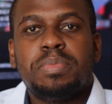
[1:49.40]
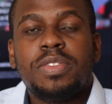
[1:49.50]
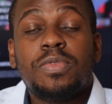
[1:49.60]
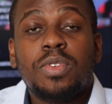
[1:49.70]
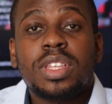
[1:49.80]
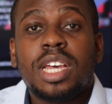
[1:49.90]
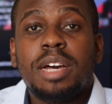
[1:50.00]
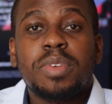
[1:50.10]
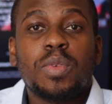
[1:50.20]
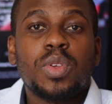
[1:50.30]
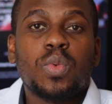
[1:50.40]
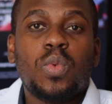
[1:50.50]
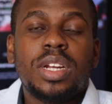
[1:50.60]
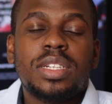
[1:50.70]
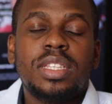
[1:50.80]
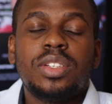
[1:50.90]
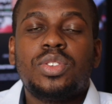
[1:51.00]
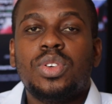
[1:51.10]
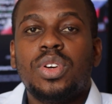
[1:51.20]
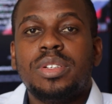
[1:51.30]
been forthcoming with what the
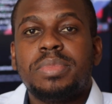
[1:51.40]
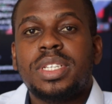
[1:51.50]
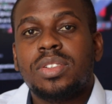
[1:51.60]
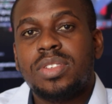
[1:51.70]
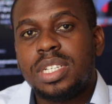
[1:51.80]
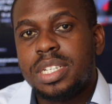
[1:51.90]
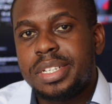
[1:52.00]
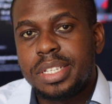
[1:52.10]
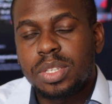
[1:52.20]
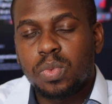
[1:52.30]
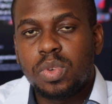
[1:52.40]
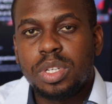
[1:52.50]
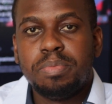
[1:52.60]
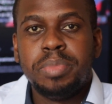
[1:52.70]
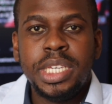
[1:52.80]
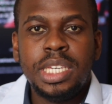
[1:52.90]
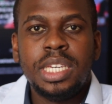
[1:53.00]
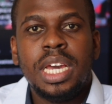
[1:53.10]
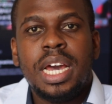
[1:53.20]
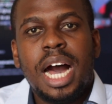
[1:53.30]
terms and conditions would
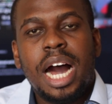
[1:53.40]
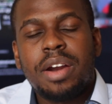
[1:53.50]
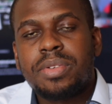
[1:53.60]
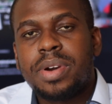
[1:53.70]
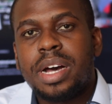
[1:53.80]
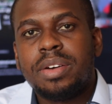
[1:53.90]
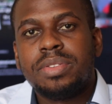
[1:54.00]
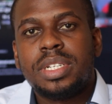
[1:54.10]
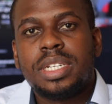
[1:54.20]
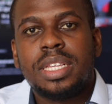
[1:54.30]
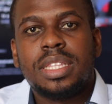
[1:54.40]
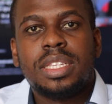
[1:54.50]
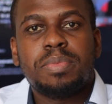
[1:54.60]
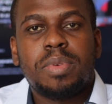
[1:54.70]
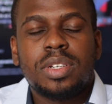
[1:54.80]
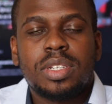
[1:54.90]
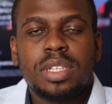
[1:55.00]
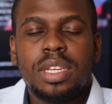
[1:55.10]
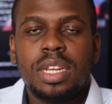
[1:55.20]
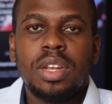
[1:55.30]
be around this
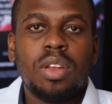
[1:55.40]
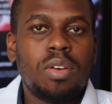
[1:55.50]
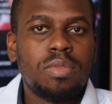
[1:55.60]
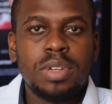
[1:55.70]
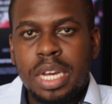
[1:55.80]
particular loan.